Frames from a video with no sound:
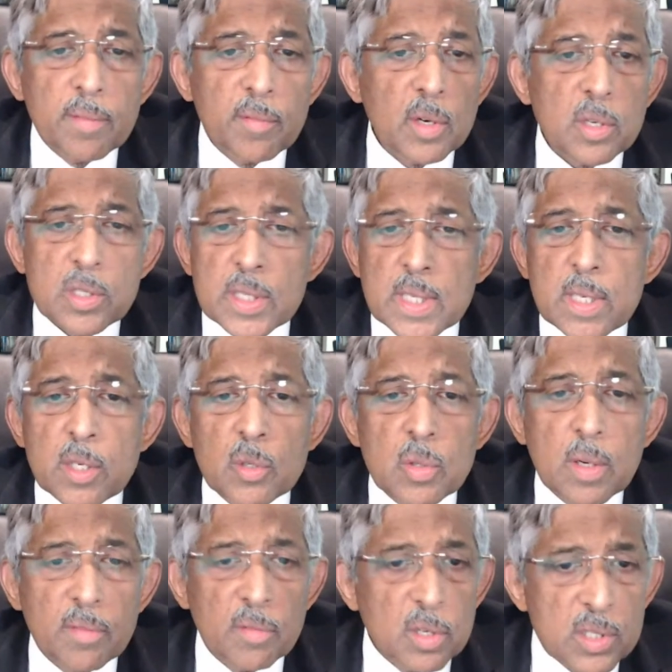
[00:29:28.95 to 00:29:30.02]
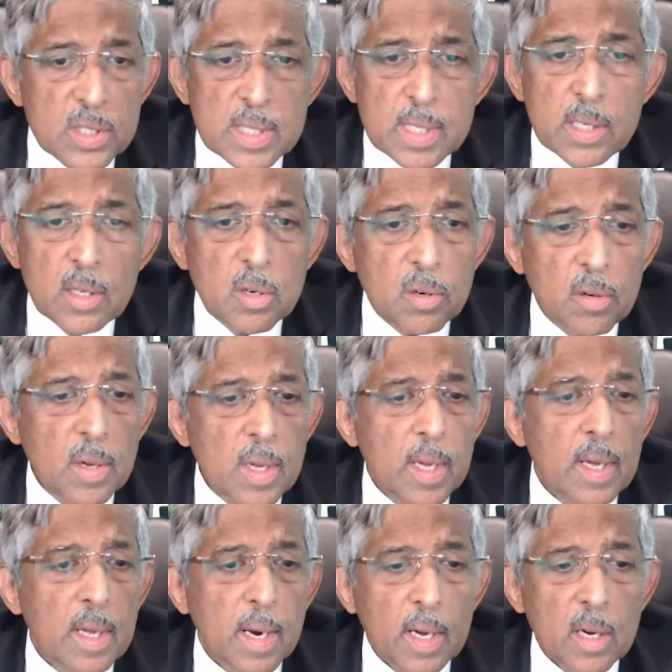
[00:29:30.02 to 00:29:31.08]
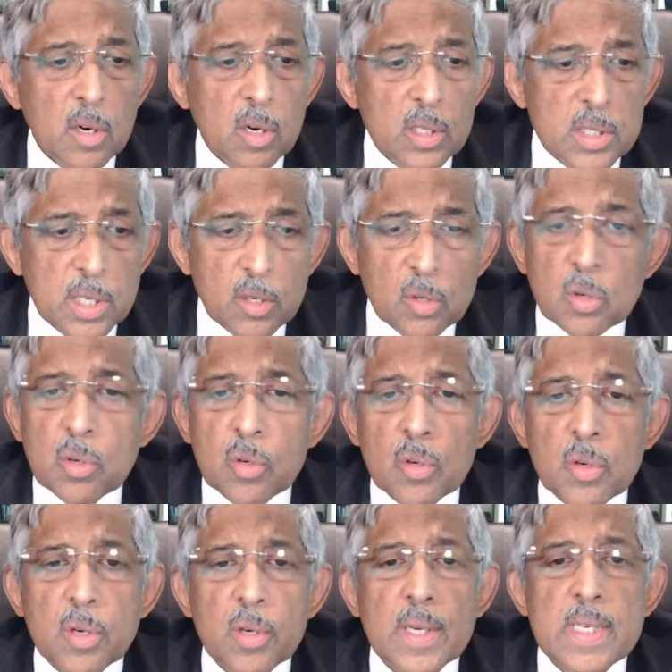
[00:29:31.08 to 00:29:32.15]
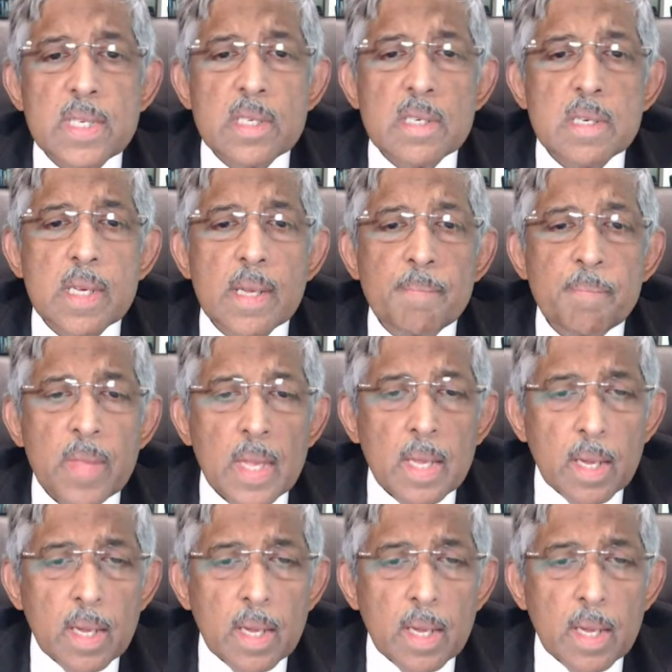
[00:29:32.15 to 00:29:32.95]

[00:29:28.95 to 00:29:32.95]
I've not seen you. I've not seen your records. I don't know your history.